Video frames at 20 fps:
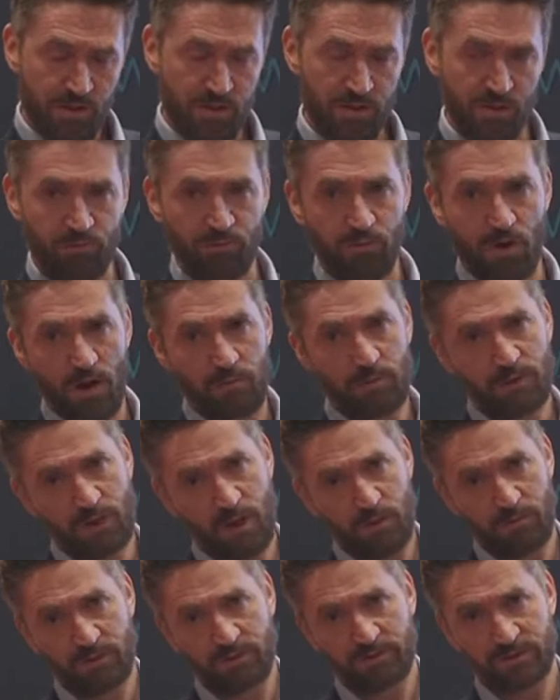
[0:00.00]
the pharma
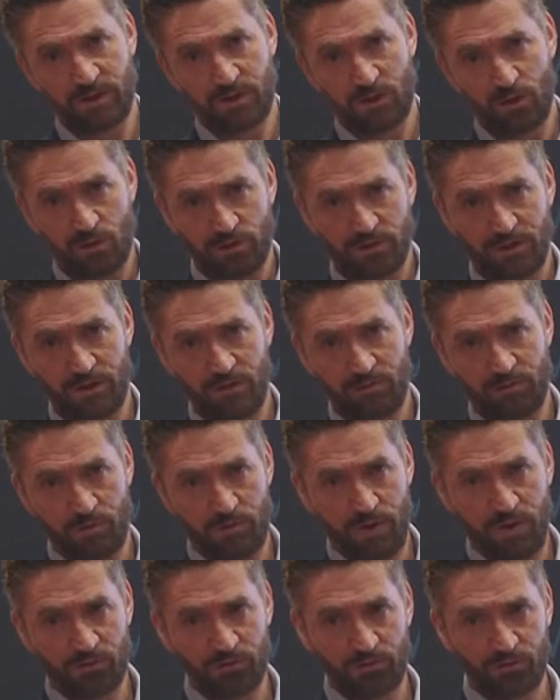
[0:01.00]
companies can use that
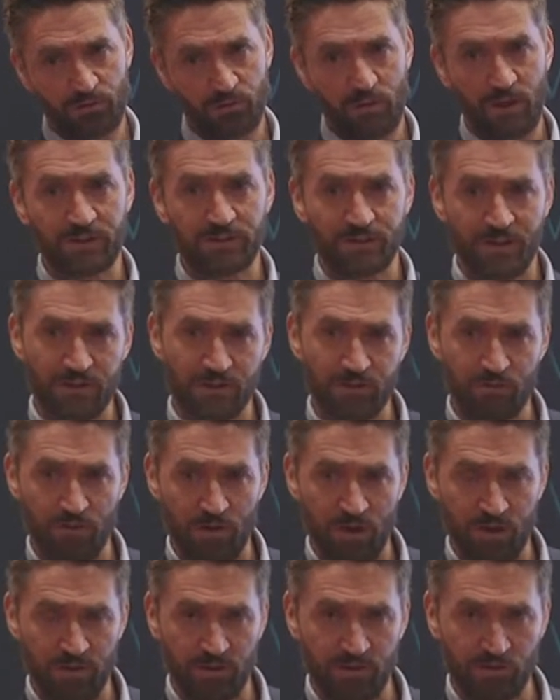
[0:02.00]
information to
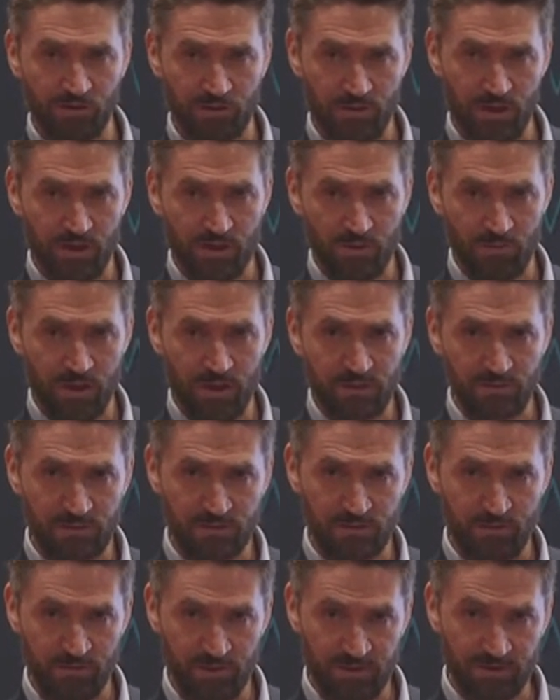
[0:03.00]
identify the genetic
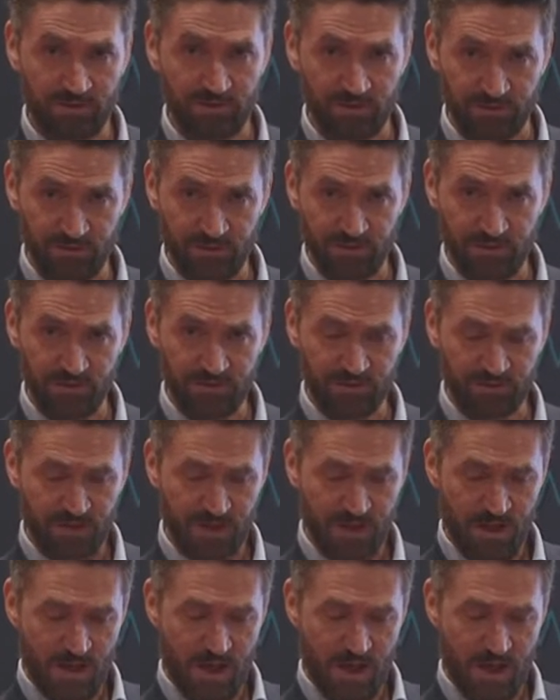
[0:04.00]
basis of this disease,